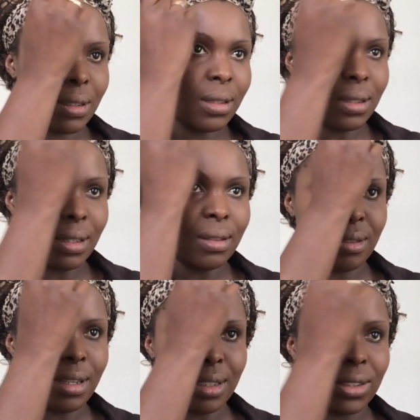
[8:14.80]
All
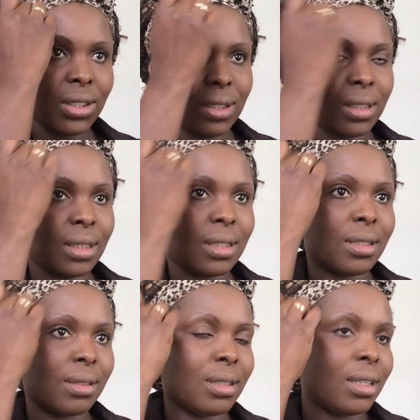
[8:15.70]
around, just to
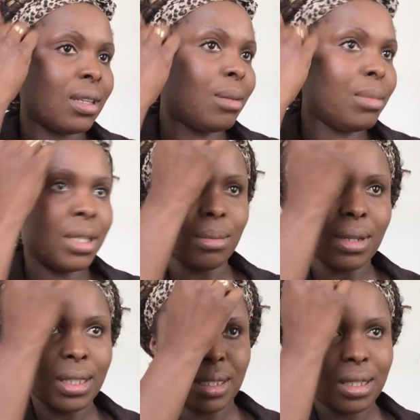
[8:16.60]

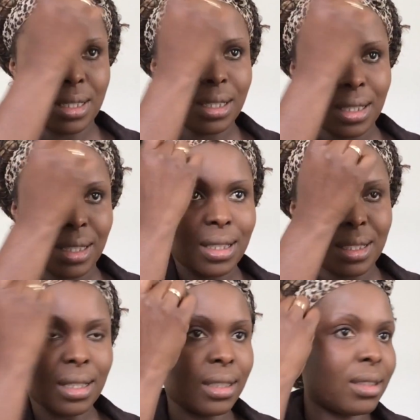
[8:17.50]
minimize the
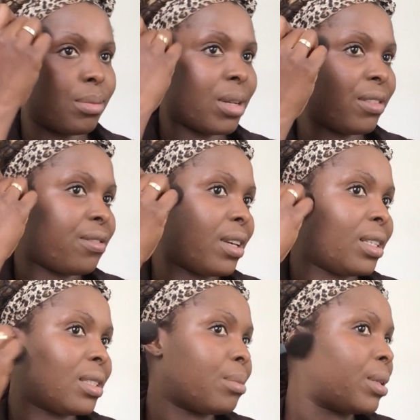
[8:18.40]
size of my
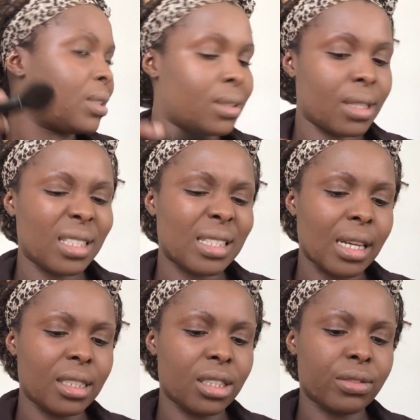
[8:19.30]
face. That's the
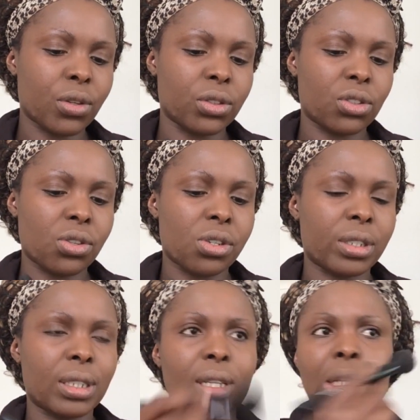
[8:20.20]
idea of
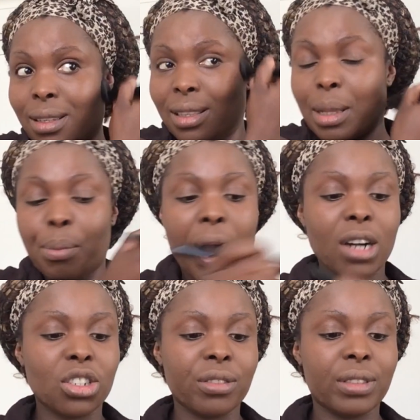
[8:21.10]
contouring. The
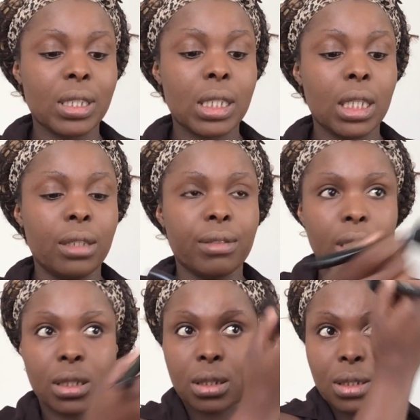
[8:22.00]
power of
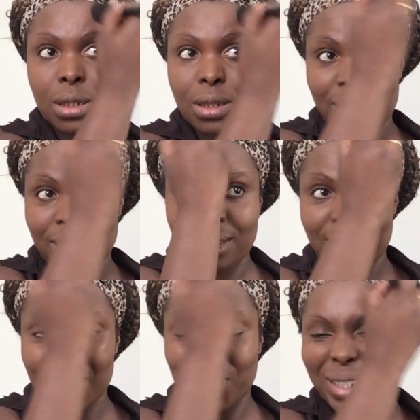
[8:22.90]
deceiving.
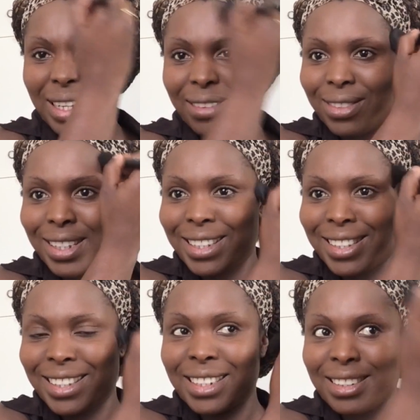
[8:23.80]
So we love it.
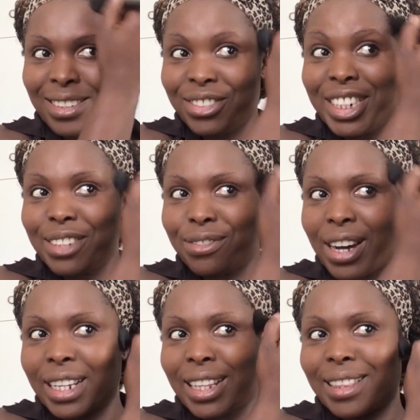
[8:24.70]

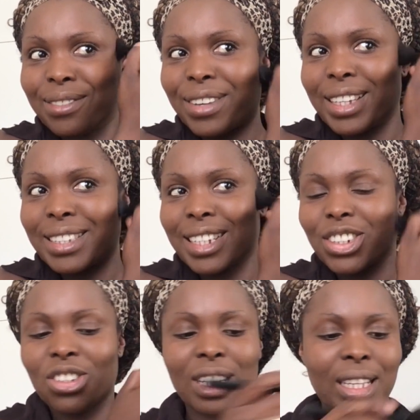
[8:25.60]
Redefining the face,
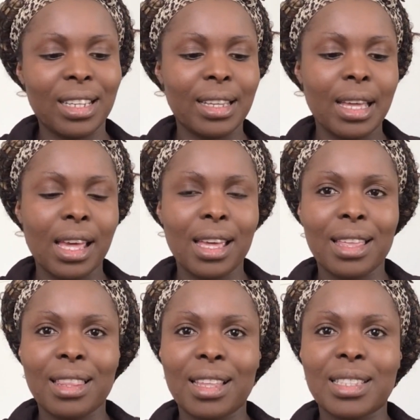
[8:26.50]
actually.
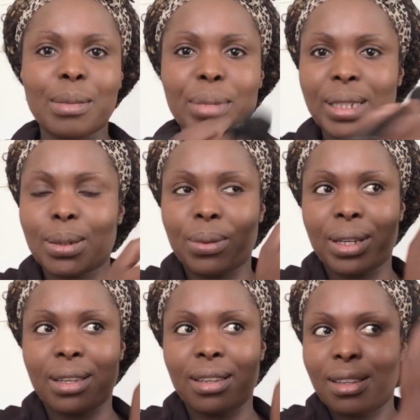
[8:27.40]
That's a better
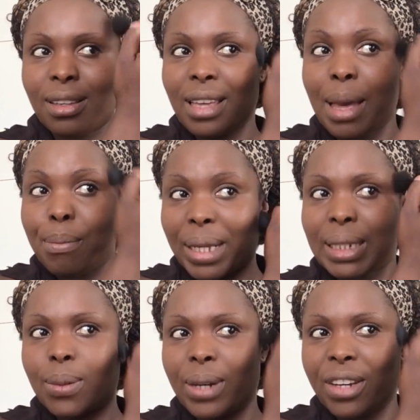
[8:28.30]

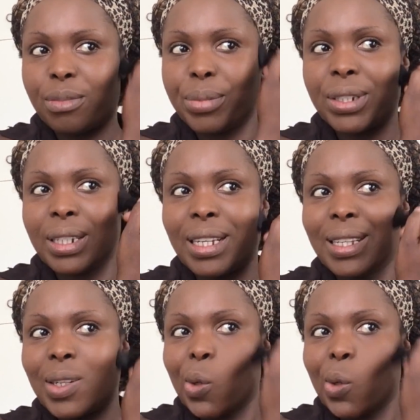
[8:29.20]
way of putting it.